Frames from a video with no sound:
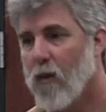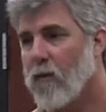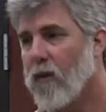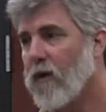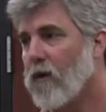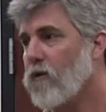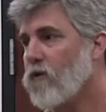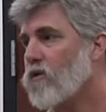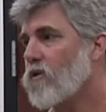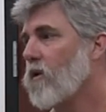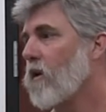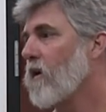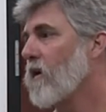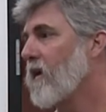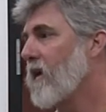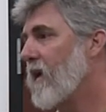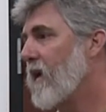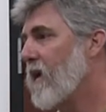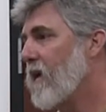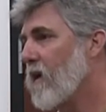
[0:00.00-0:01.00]
but you
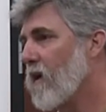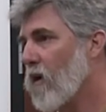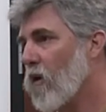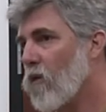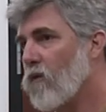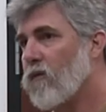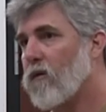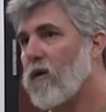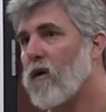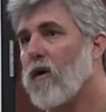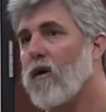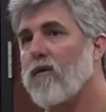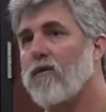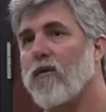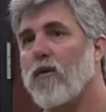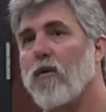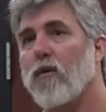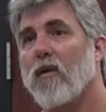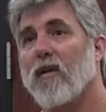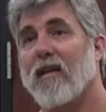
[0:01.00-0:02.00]
start getting an overall
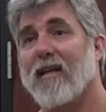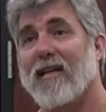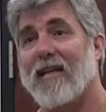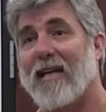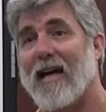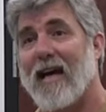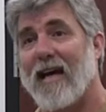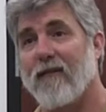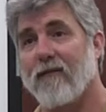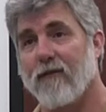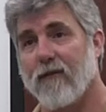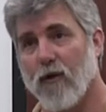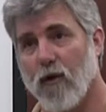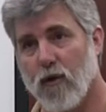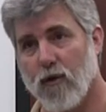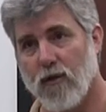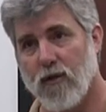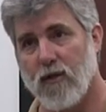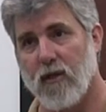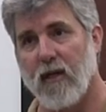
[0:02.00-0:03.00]
view of the
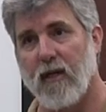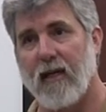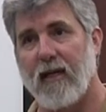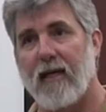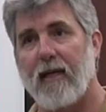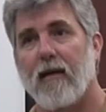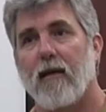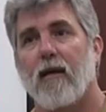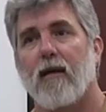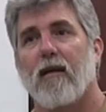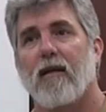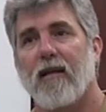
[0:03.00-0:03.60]
diversity